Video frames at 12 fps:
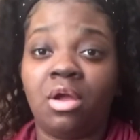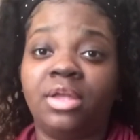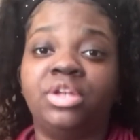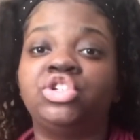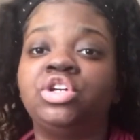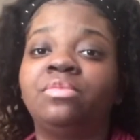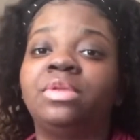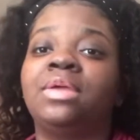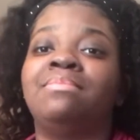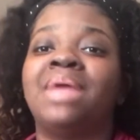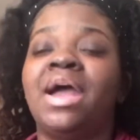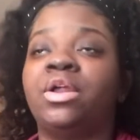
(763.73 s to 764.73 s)
And it shouldn't really
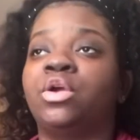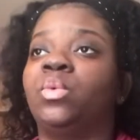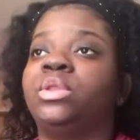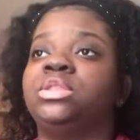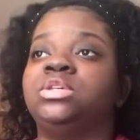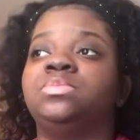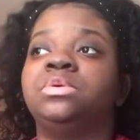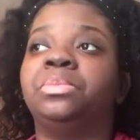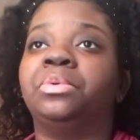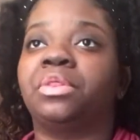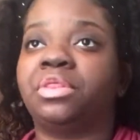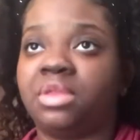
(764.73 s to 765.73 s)
matter what these
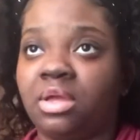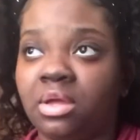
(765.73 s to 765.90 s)
people think.